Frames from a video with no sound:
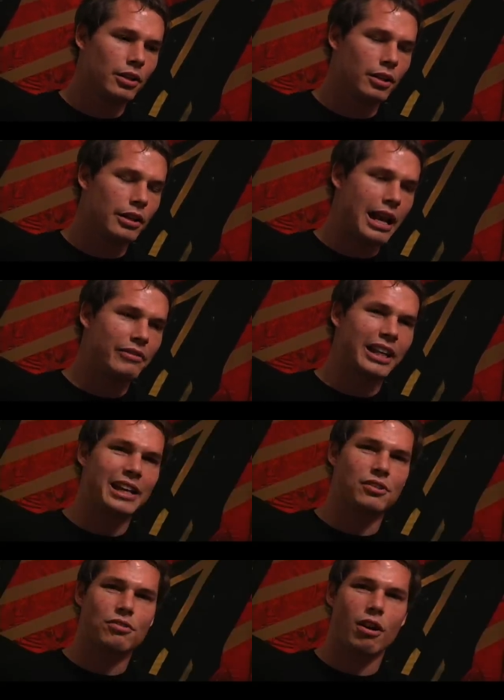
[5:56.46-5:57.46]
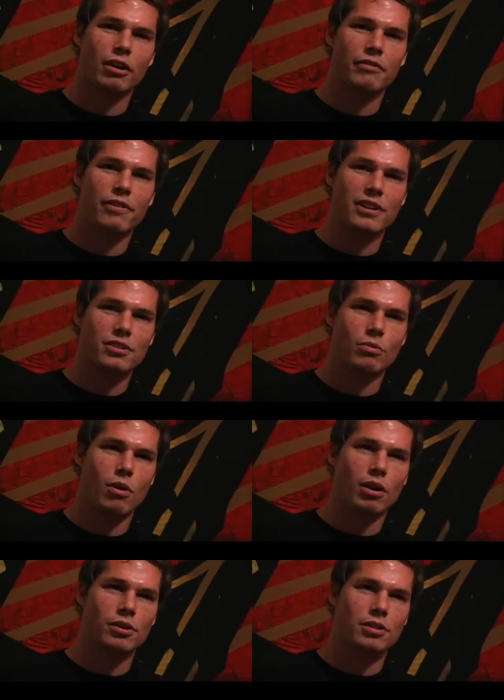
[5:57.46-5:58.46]
navigate shark-infested
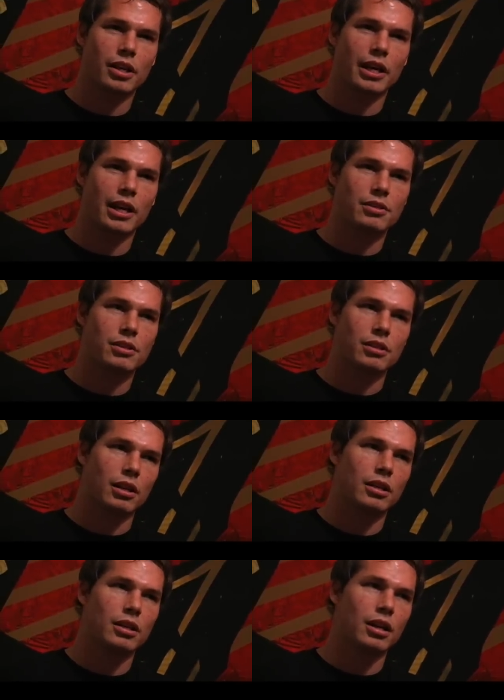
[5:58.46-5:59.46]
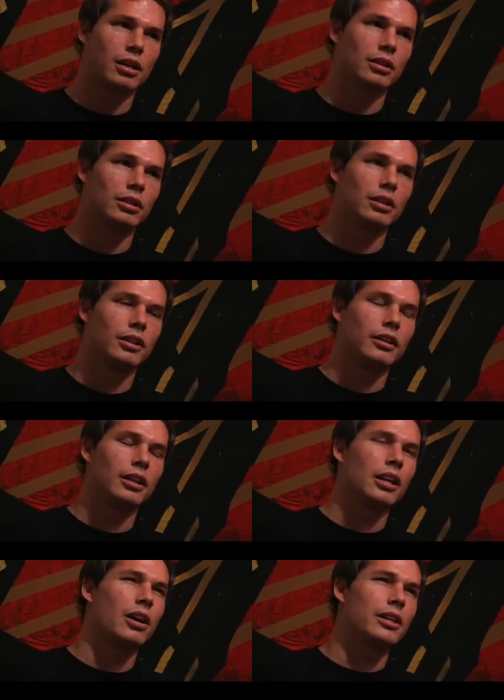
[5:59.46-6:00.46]
waters, I guess. And,
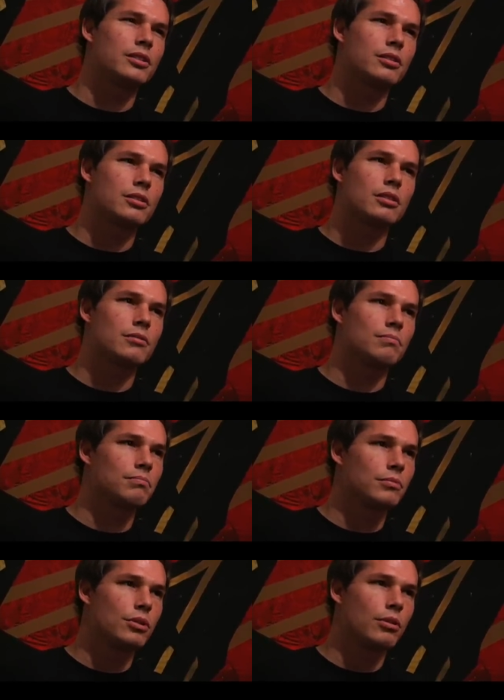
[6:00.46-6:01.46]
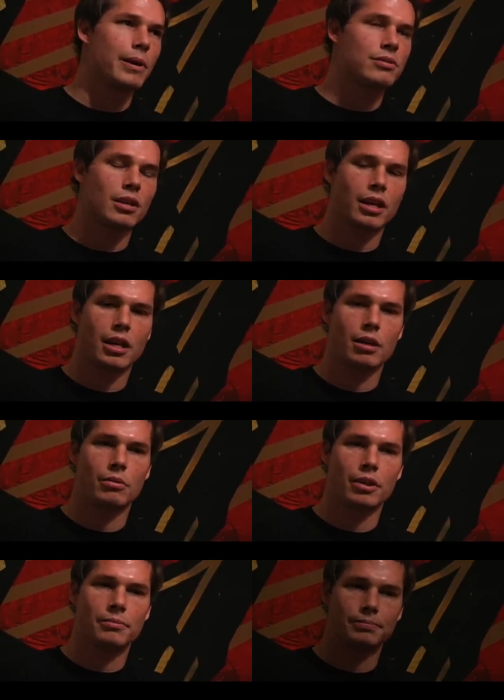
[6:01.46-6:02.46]
I just do the best I can with it.